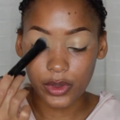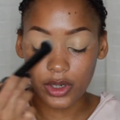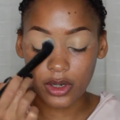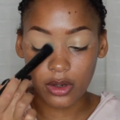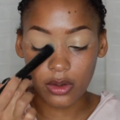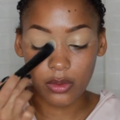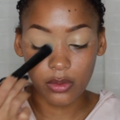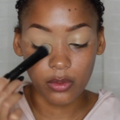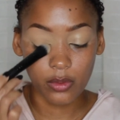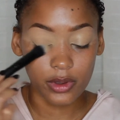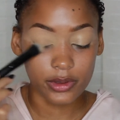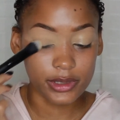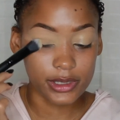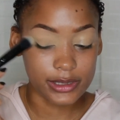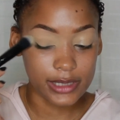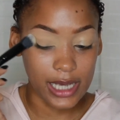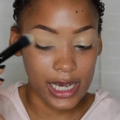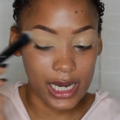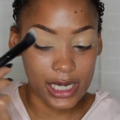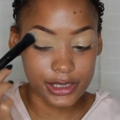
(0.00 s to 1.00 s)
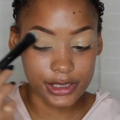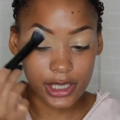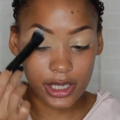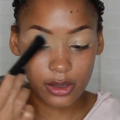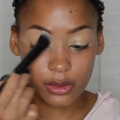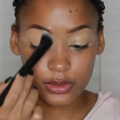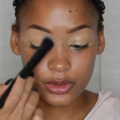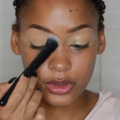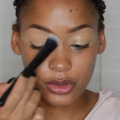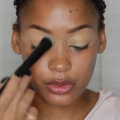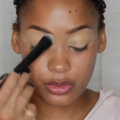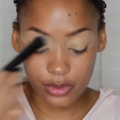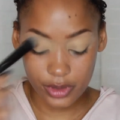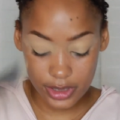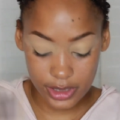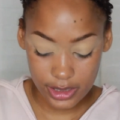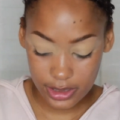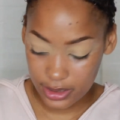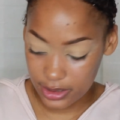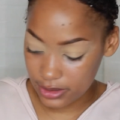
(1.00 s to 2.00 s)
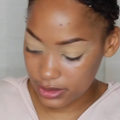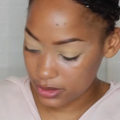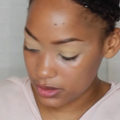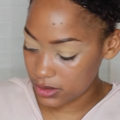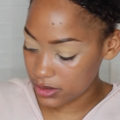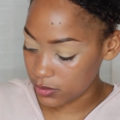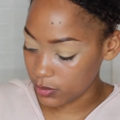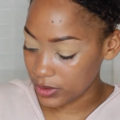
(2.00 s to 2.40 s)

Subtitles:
don't want this eyeshadow to crease.